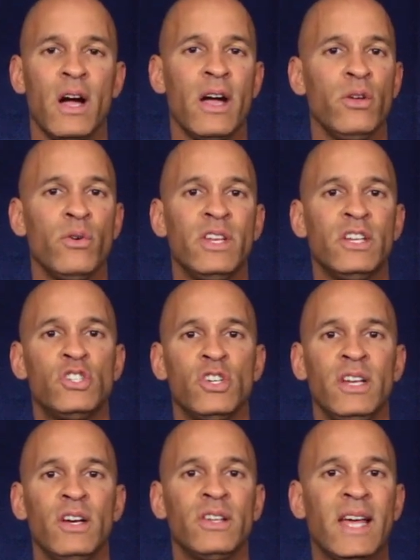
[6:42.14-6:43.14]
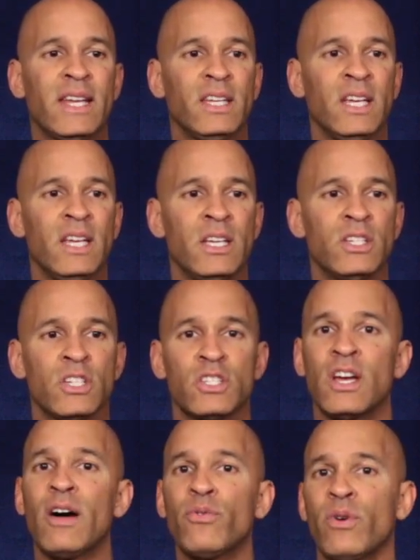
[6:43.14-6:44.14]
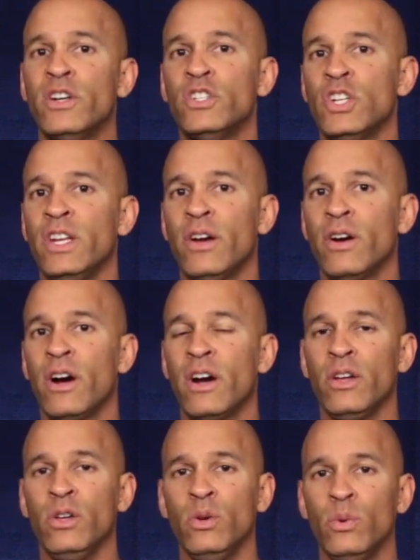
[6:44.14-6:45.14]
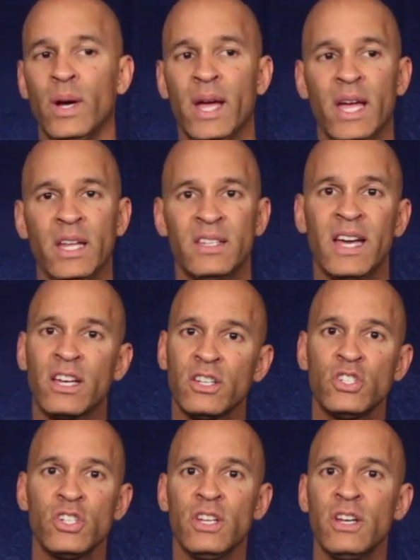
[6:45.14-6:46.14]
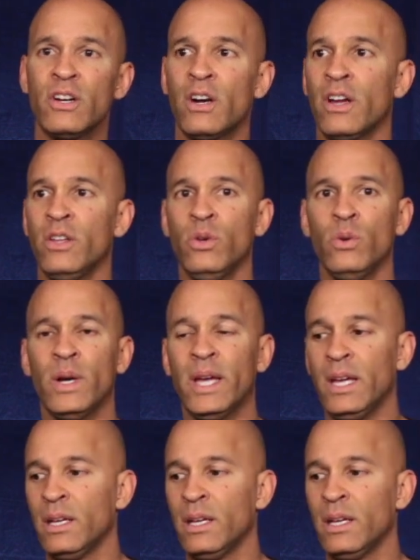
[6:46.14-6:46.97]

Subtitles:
Are you an engineer that is a software engineer? Are you a tech engineer? Are you